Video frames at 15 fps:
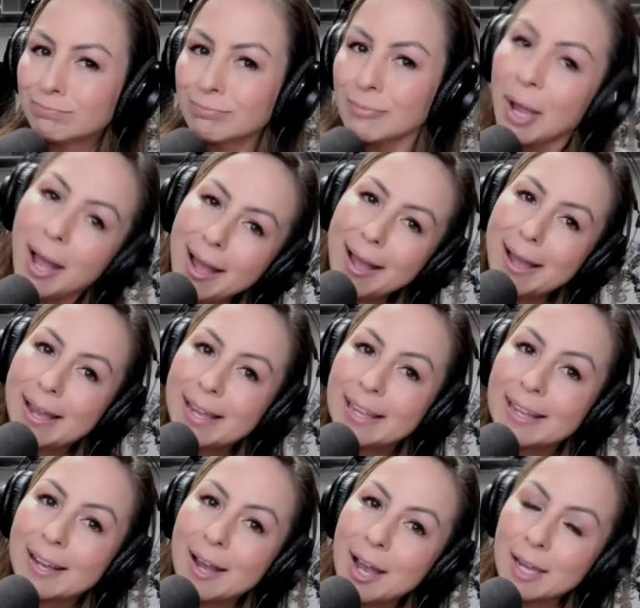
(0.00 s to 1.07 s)

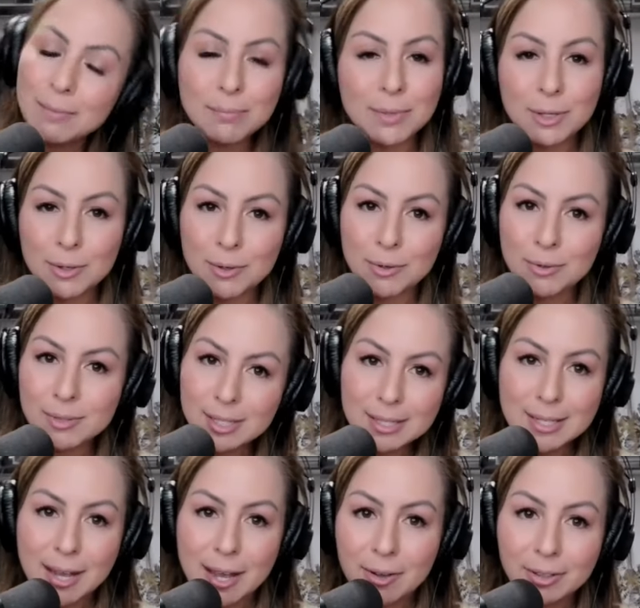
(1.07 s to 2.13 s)
hi, I'm new to
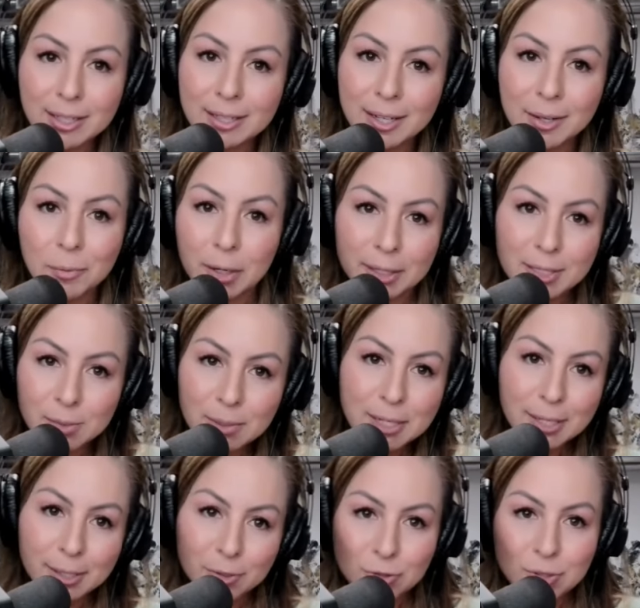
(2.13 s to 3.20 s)
town and I wanted to be
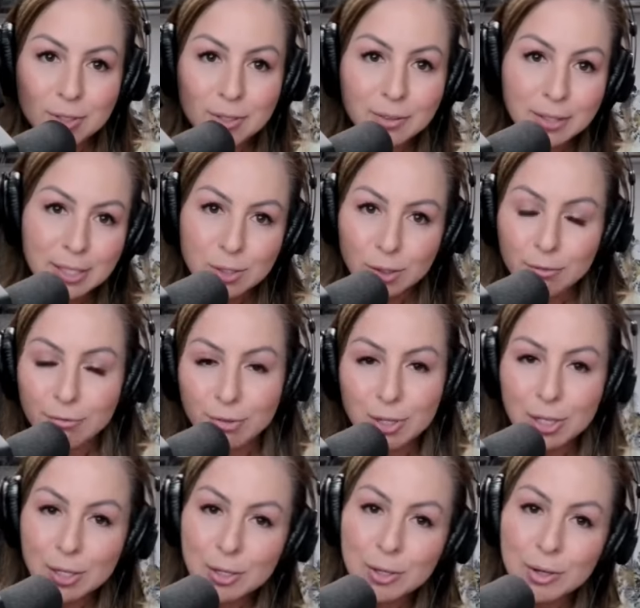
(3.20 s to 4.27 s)
an extra. These are for
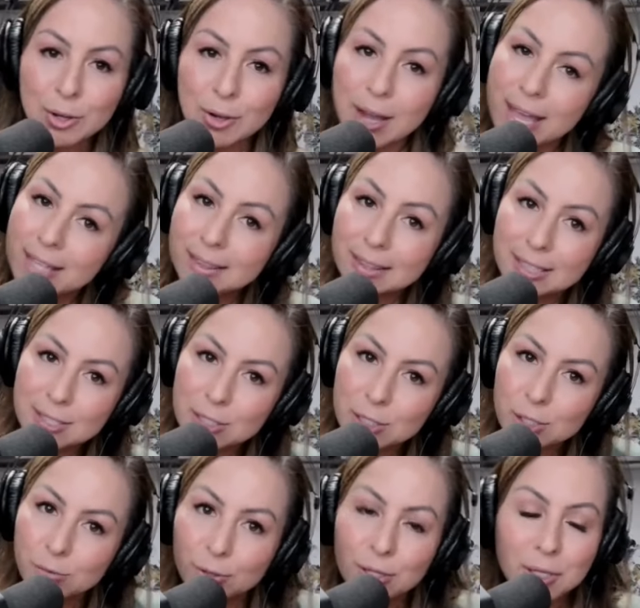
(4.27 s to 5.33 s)
you. And this
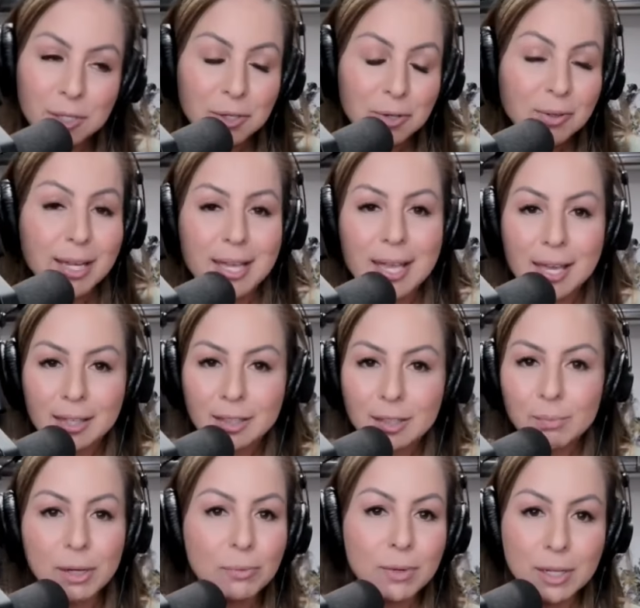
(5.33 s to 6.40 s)
is for you. And I hand
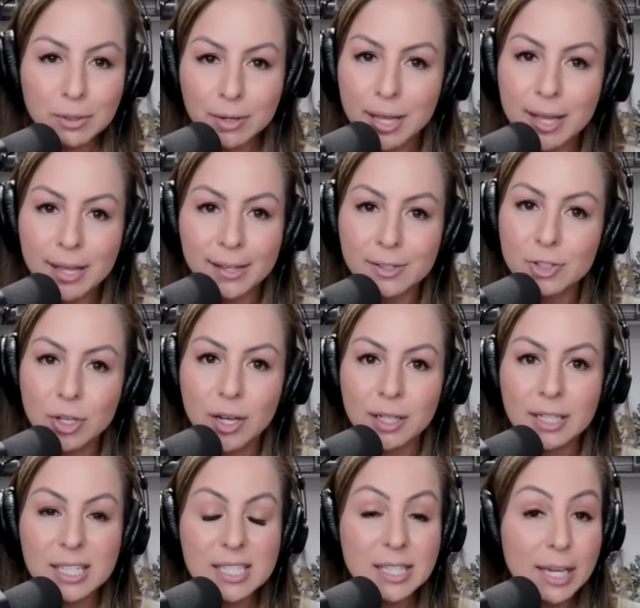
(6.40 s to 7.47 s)
him my Raiderette
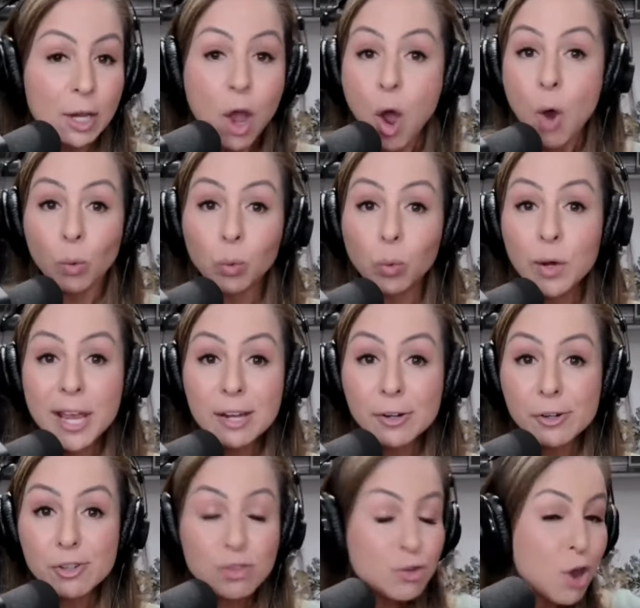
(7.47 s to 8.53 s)
headshot. And he's like,
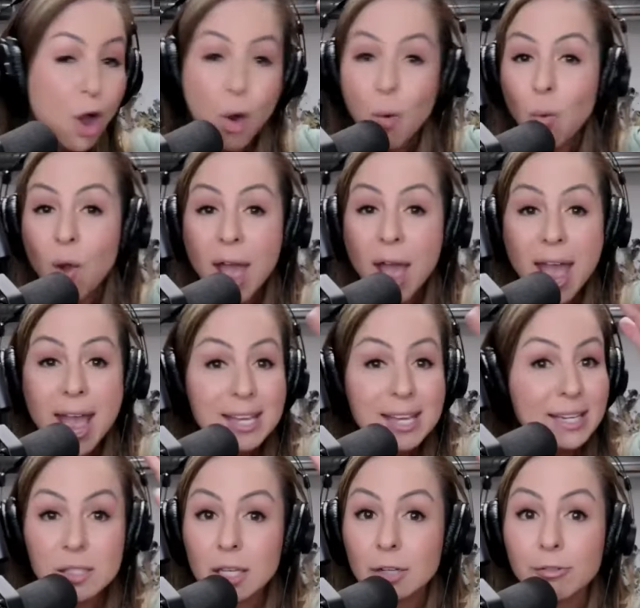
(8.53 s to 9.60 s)
Raiders, no way. And
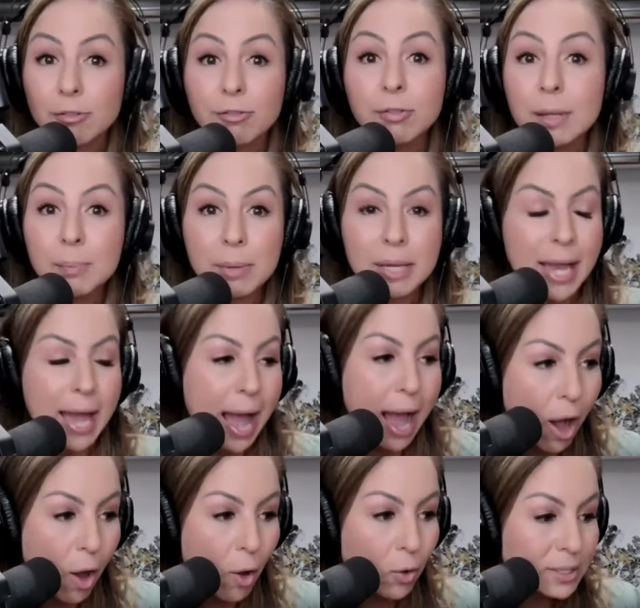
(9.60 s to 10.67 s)
he's like flipping
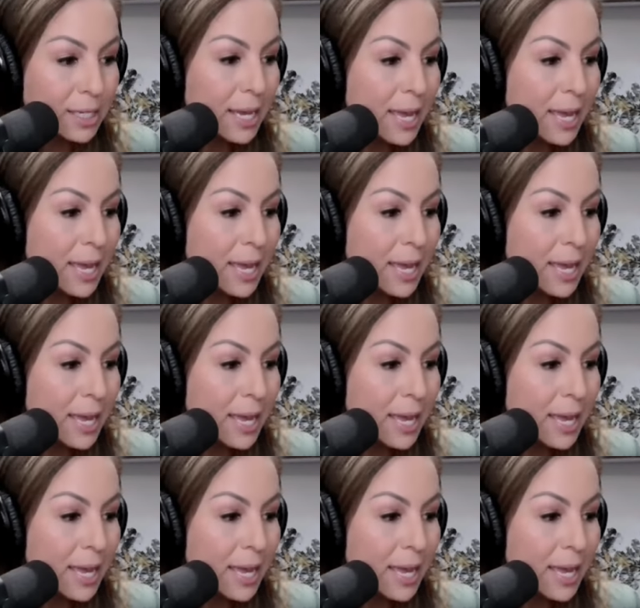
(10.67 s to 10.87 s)
out.